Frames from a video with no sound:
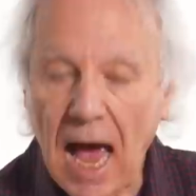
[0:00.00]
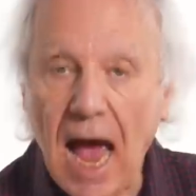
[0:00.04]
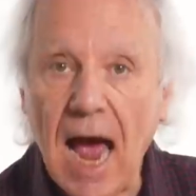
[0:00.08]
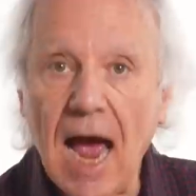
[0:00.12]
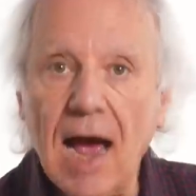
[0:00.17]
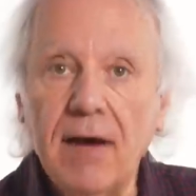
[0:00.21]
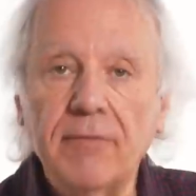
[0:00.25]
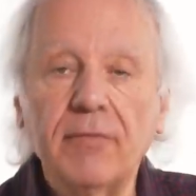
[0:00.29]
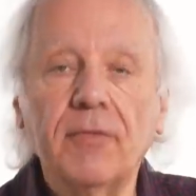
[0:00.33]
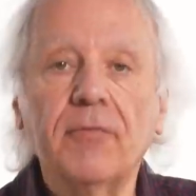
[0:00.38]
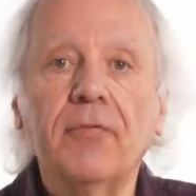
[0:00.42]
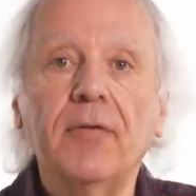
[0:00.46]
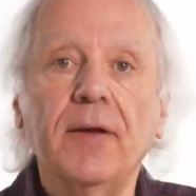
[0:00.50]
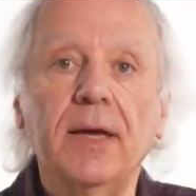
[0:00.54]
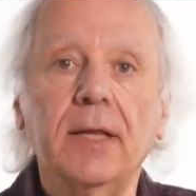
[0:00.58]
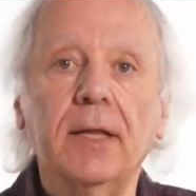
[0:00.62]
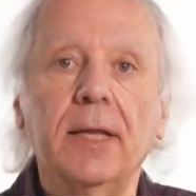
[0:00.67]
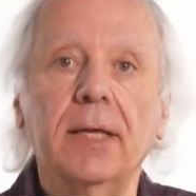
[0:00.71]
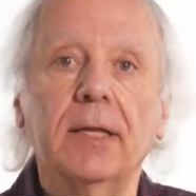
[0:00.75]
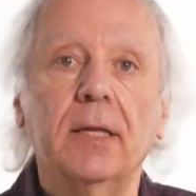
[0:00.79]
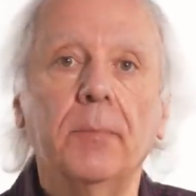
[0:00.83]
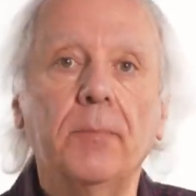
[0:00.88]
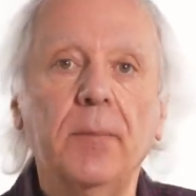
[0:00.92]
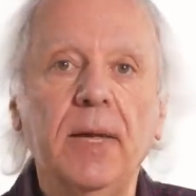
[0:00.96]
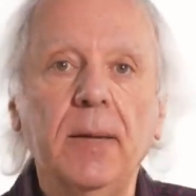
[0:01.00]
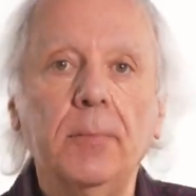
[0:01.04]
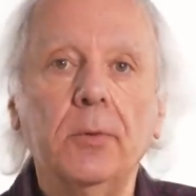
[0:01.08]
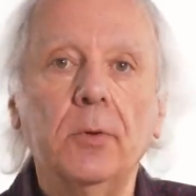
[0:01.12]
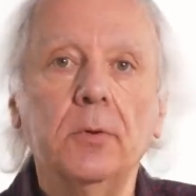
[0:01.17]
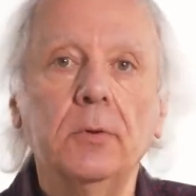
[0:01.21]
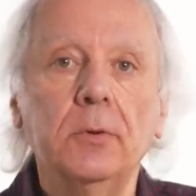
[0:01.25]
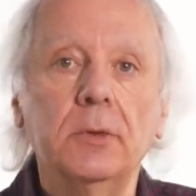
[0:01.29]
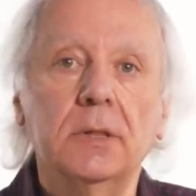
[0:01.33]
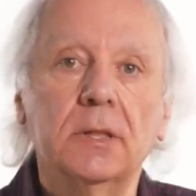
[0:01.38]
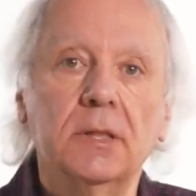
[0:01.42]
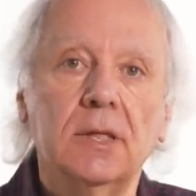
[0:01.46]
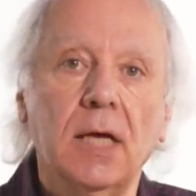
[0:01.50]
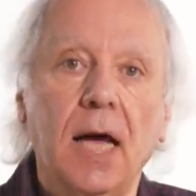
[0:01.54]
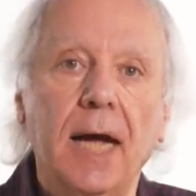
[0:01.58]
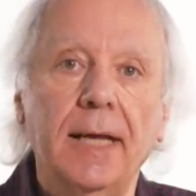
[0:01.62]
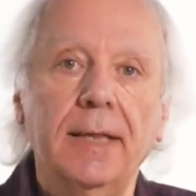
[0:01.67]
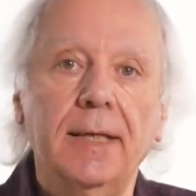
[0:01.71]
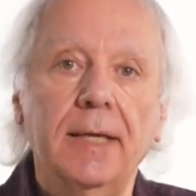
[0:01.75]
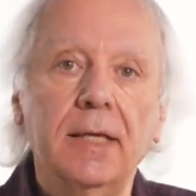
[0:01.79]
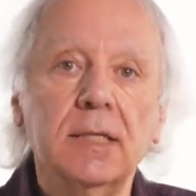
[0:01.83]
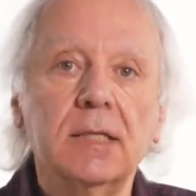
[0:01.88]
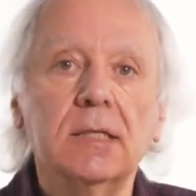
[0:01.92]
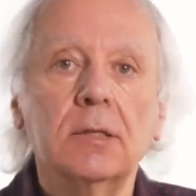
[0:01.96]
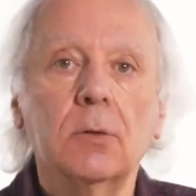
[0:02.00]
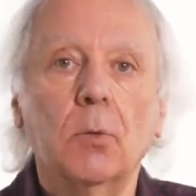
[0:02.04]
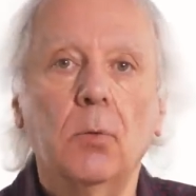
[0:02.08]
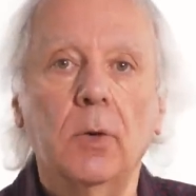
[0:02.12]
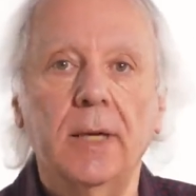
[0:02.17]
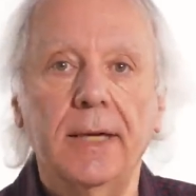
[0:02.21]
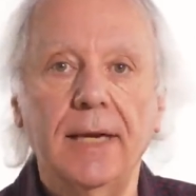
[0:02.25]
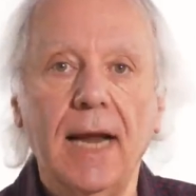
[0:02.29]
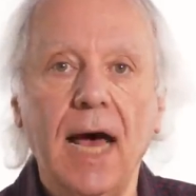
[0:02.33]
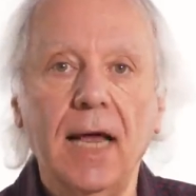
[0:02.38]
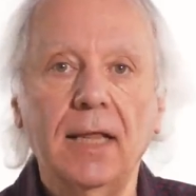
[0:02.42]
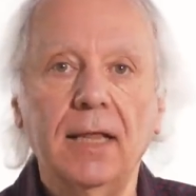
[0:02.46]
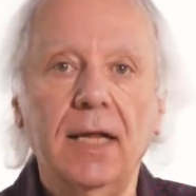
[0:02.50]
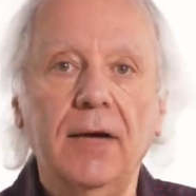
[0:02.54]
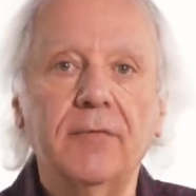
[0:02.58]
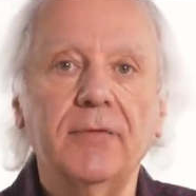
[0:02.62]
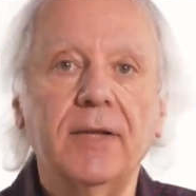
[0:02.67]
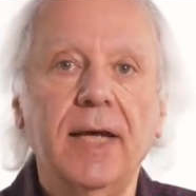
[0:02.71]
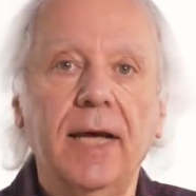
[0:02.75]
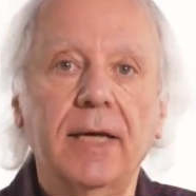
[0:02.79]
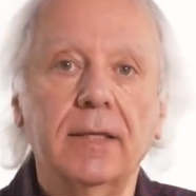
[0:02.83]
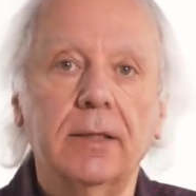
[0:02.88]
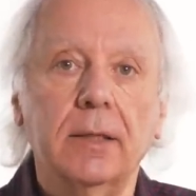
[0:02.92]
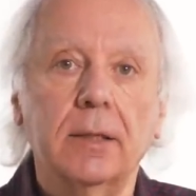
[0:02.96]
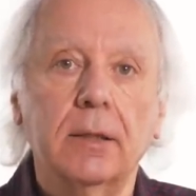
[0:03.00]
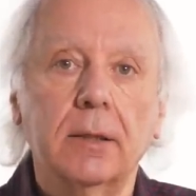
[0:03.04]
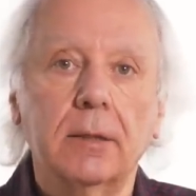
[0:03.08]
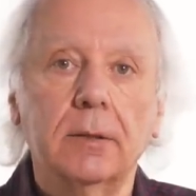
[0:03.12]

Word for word: I have a feeling the people who designed this were not left-handed.